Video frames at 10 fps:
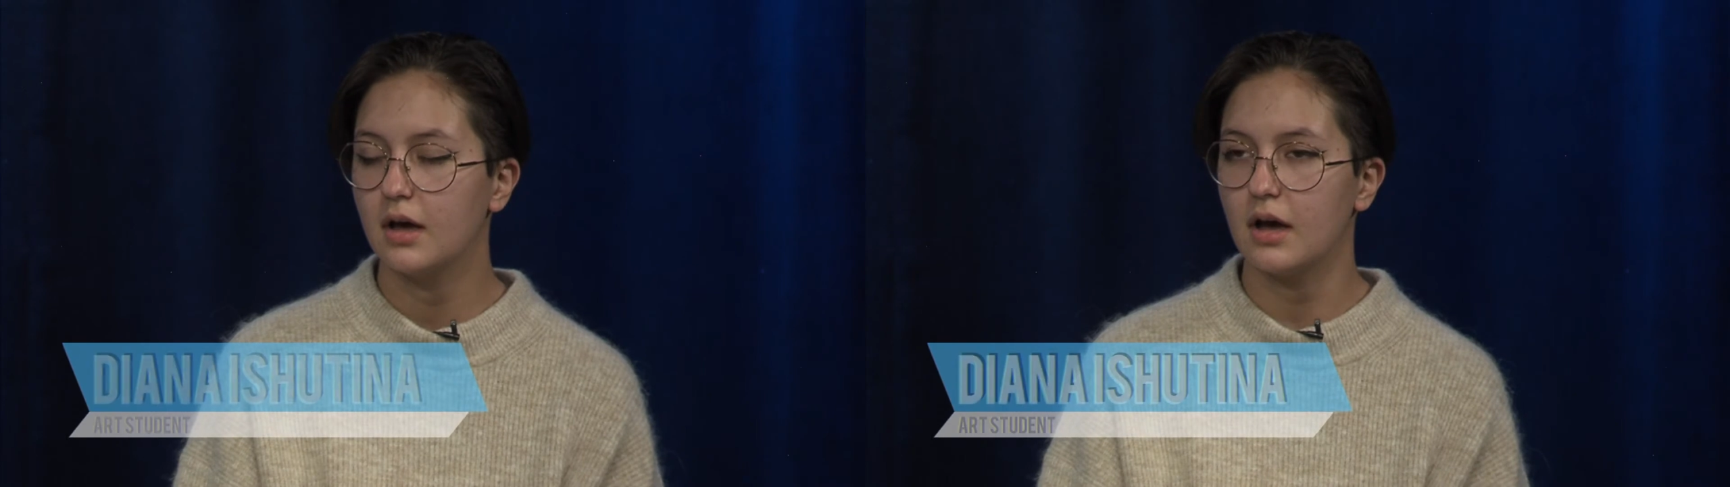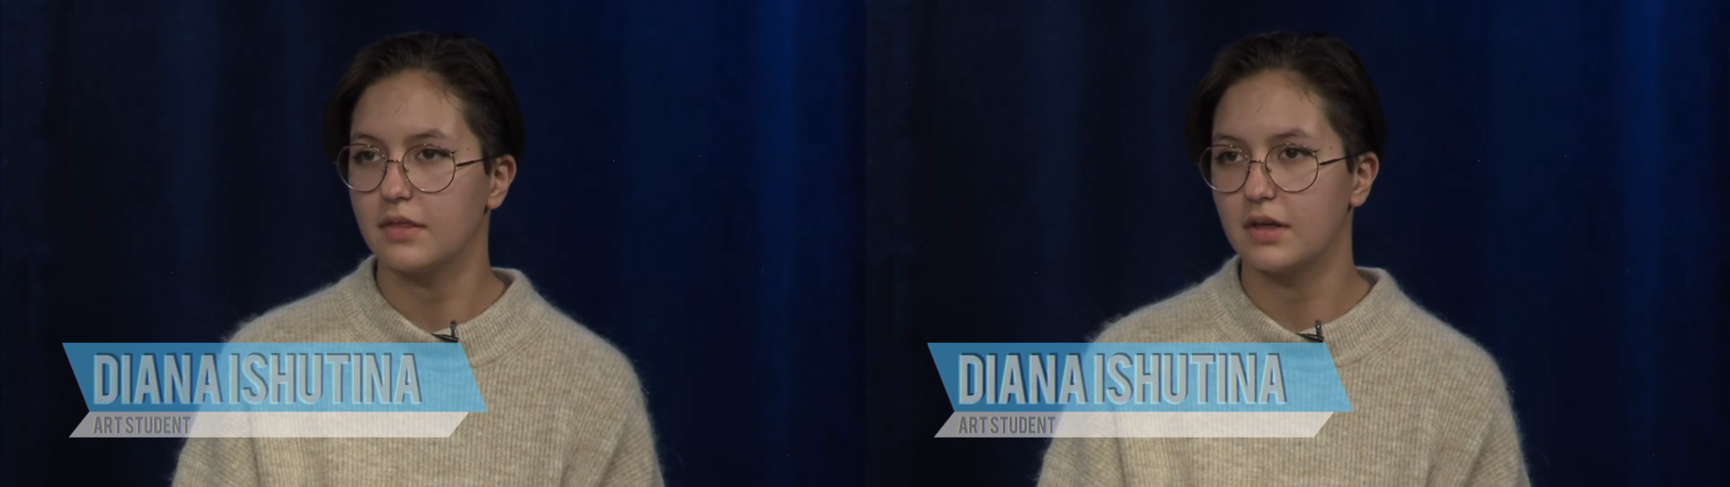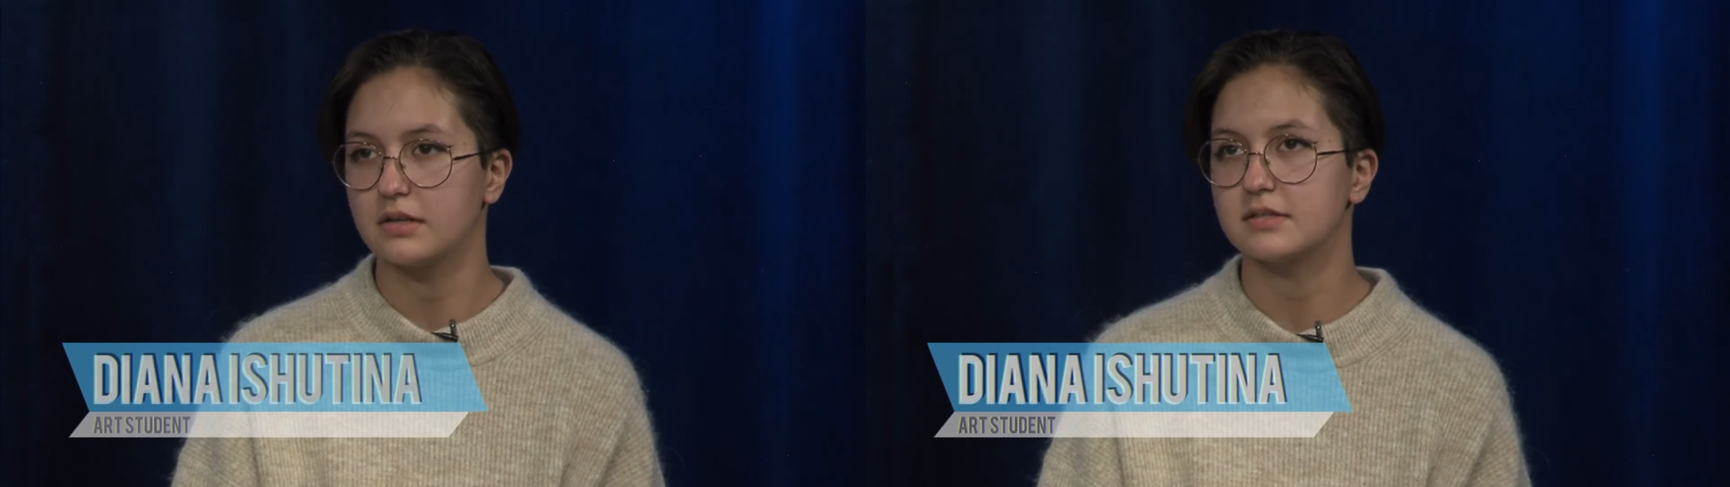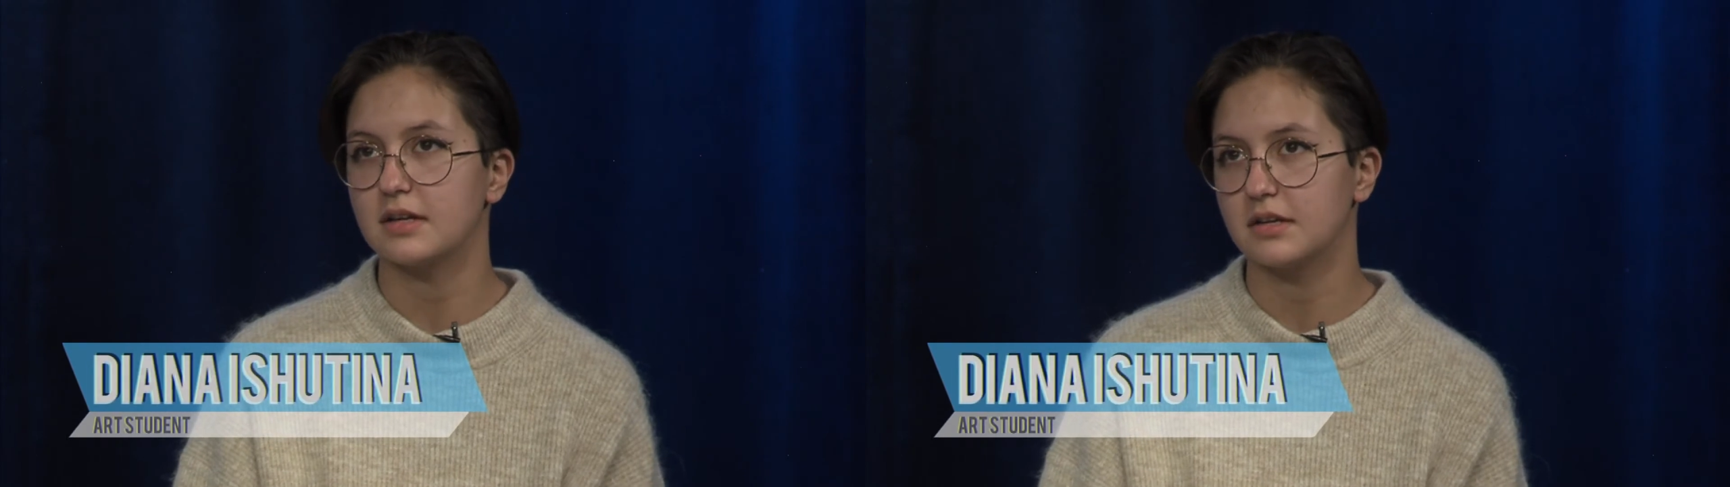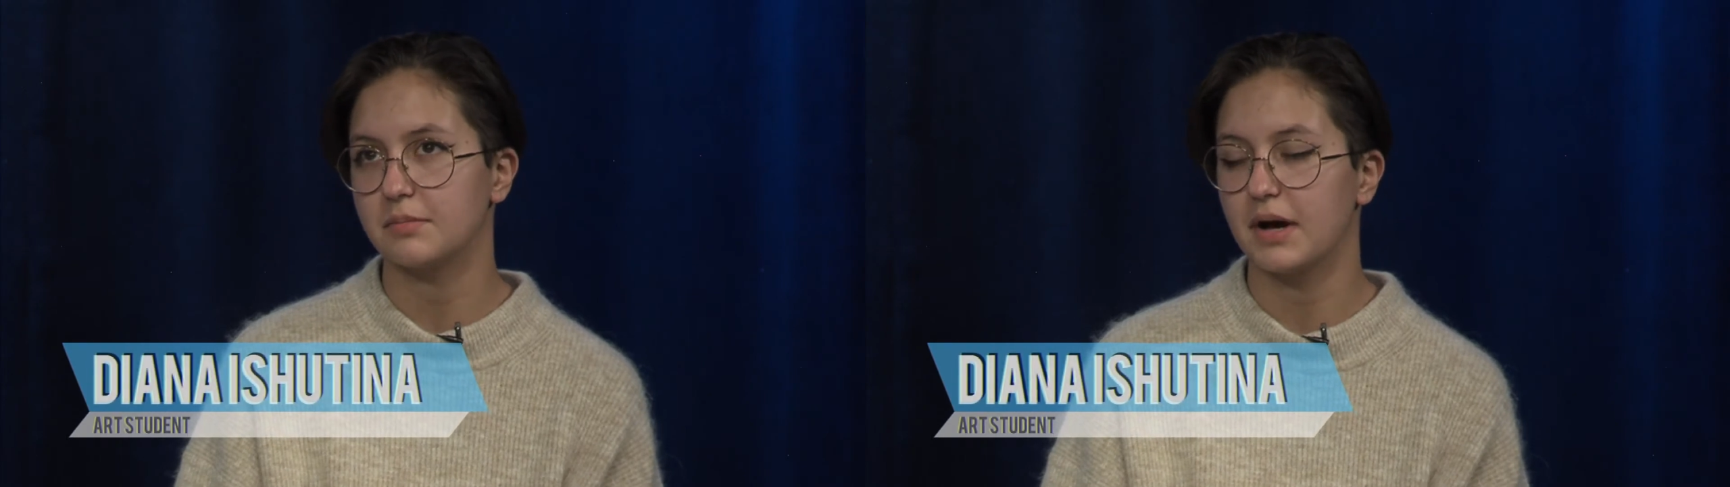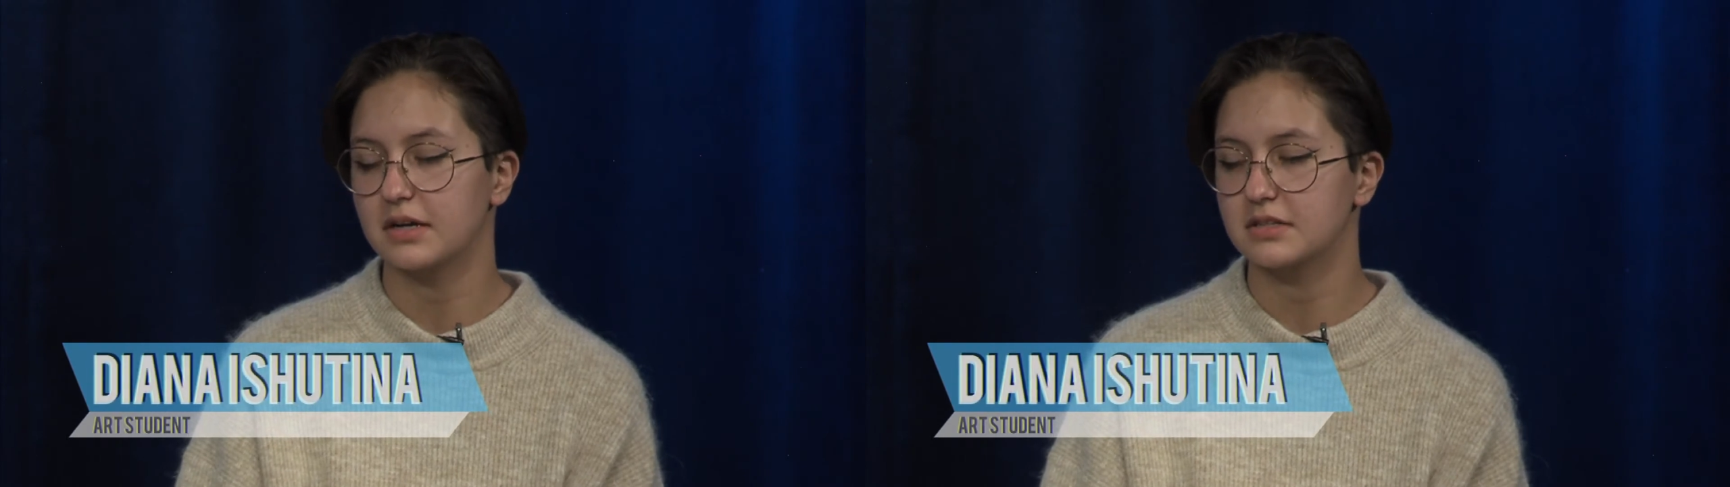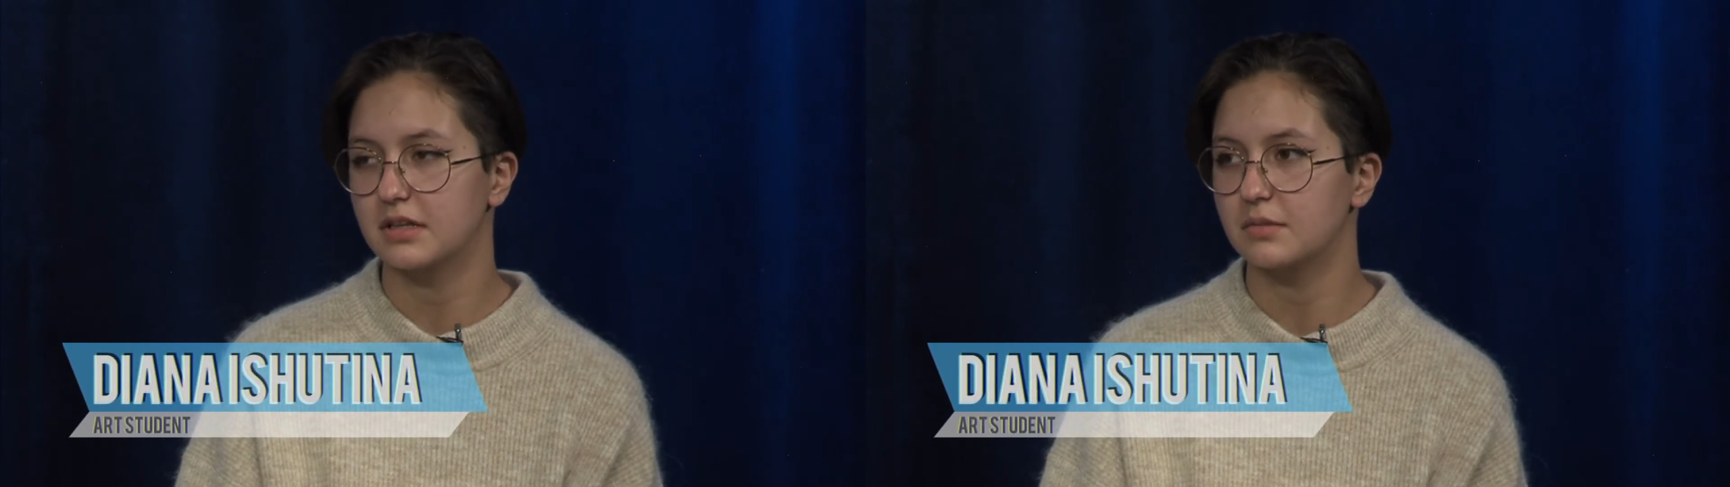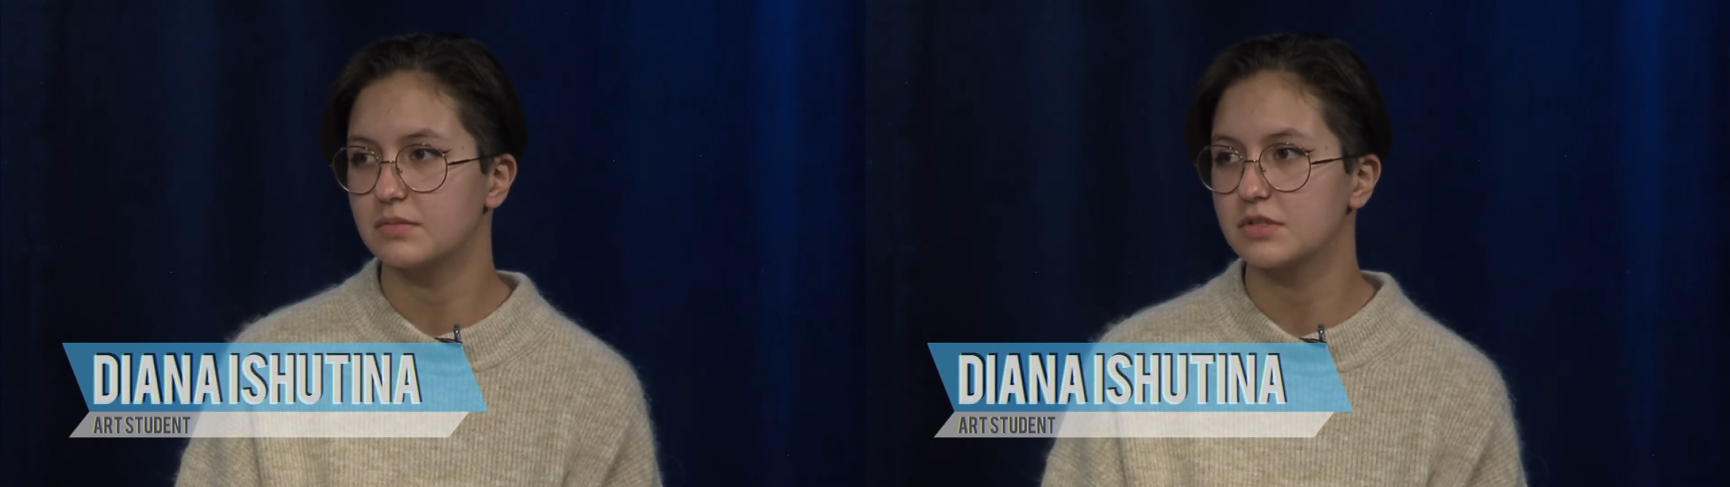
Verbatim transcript: and then send it back to them.